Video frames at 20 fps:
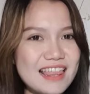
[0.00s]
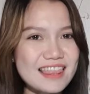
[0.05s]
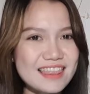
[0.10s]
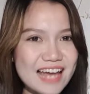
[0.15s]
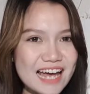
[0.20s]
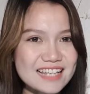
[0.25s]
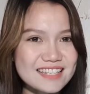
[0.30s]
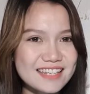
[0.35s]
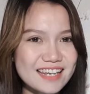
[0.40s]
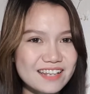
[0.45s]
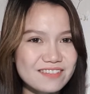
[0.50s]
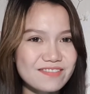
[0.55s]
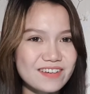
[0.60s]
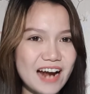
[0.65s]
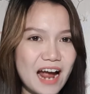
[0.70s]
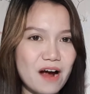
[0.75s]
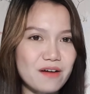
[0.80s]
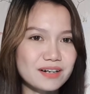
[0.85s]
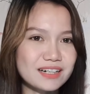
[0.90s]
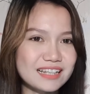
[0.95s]
That's it for
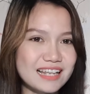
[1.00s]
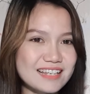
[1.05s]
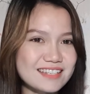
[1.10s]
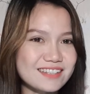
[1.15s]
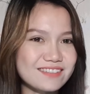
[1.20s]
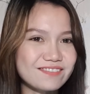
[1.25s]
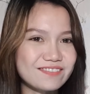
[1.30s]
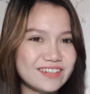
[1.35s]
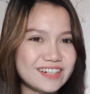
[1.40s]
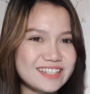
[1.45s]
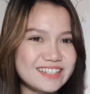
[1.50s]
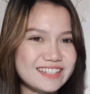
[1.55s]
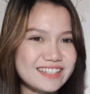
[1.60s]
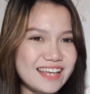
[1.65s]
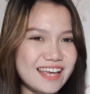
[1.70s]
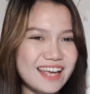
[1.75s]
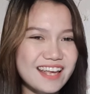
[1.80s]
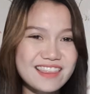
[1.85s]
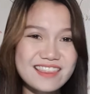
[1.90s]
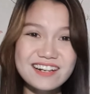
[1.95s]
our lesson for
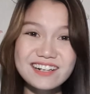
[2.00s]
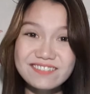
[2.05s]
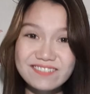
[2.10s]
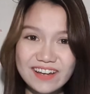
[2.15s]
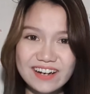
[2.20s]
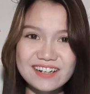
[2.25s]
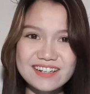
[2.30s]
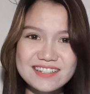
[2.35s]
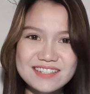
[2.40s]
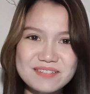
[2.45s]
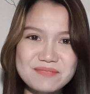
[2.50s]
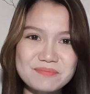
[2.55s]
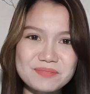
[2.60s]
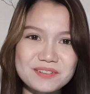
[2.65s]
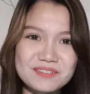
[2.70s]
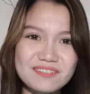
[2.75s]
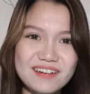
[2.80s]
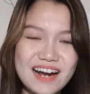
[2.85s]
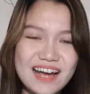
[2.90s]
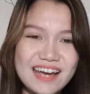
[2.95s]
today. They're very
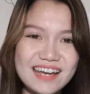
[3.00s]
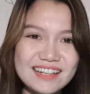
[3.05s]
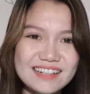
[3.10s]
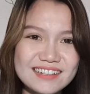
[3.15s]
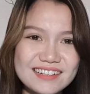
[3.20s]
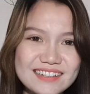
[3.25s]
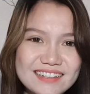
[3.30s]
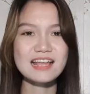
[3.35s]
simple, right?